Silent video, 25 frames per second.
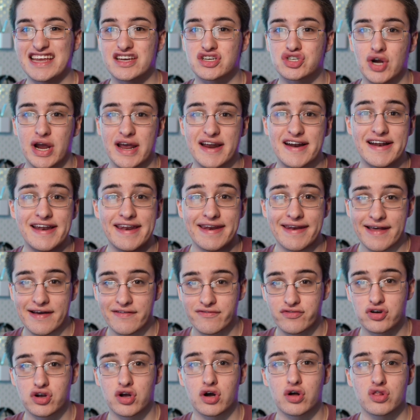and try to
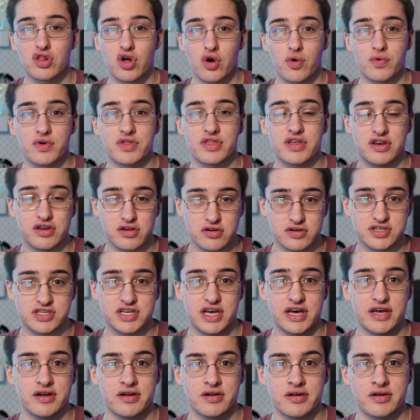never go lower than you
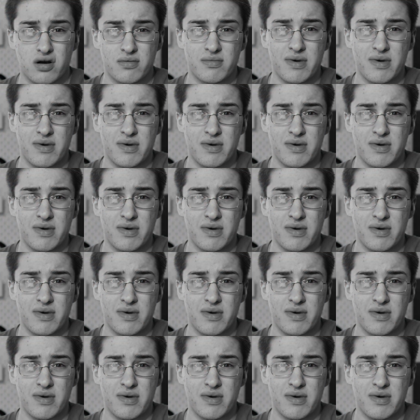said.